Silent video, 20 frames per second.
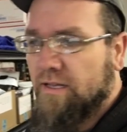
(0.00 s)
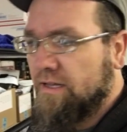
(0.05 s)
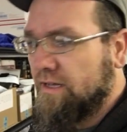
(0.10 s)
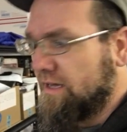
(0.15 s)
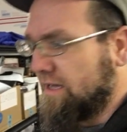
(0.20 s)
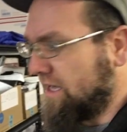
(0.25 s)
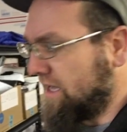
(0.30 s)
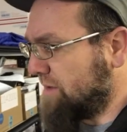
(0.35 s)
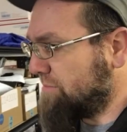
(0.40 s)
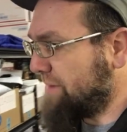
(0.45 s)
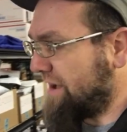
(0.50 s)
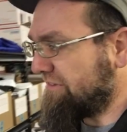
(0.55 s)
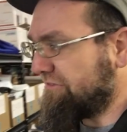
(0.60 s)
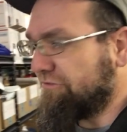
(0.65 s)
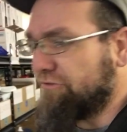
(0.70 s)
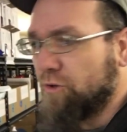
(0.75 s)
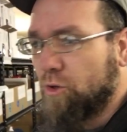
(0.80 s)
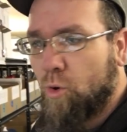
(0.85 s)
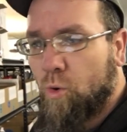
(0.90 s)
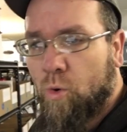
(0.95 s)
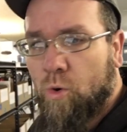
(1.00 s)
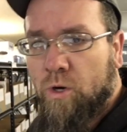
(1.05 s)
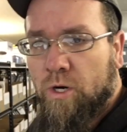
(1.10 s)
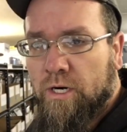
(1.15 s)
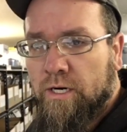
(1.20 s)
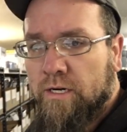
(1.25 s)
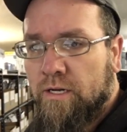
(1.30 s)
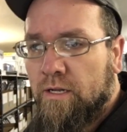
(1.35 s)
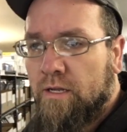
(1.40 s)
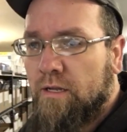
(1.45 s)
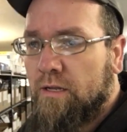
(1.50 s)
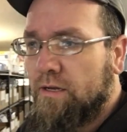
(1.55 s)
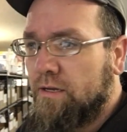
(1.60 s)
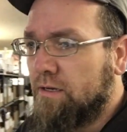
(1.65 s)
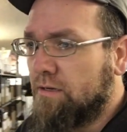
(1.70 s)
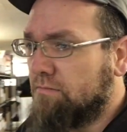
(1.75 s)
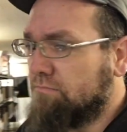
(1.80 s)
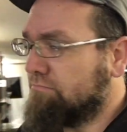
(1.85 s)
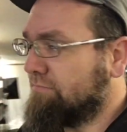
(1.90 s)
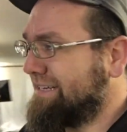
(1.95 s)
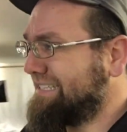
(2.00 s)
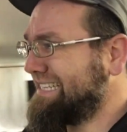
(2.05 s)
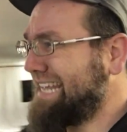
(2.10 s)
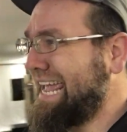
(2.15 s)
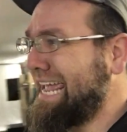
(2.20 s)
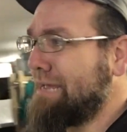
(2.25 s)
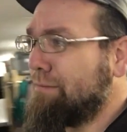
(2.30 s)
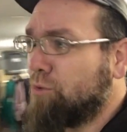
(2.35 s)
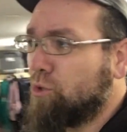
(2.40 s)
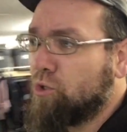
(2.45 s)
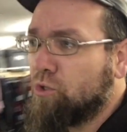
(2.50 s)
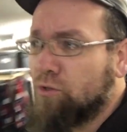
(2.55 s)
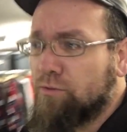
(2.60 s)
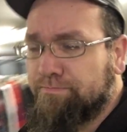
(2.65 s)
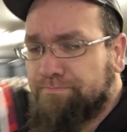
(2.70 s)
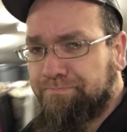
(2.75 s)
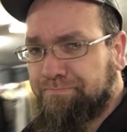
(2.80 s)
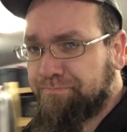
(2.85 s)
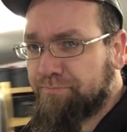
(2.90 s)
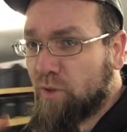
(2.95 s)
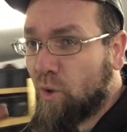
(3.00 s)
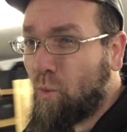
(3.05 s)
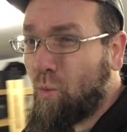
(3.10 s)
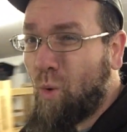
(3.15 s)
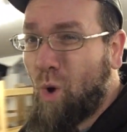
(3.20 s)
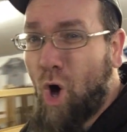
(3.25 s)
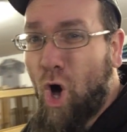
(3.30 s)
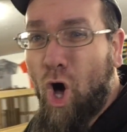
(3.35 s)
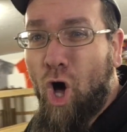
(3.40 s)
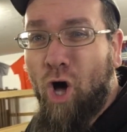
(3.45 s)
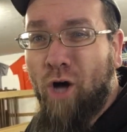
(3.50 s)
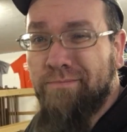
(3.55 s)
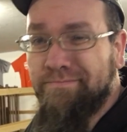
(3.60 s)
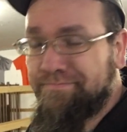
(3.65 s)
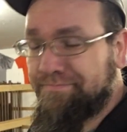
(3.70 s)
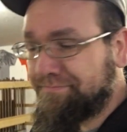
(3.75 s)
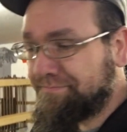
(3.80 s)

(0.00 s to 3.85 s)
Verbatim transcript: uh, my floor, my table, the wall,